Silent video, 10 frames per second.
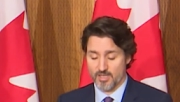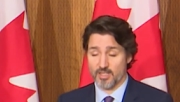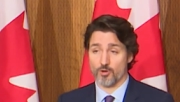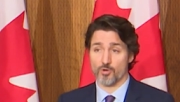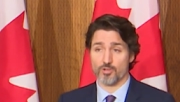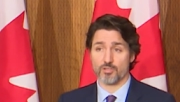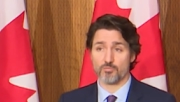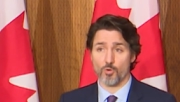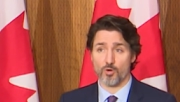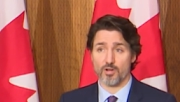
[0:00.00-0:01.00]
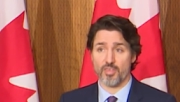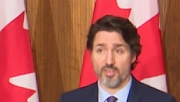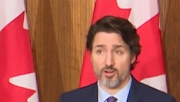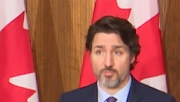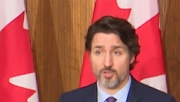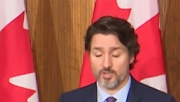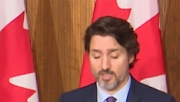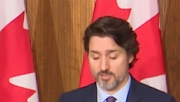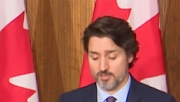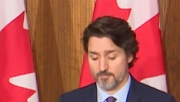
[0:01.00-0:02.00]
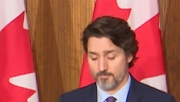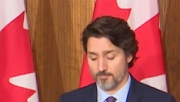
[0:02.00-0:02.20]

and ordered more therapeutics.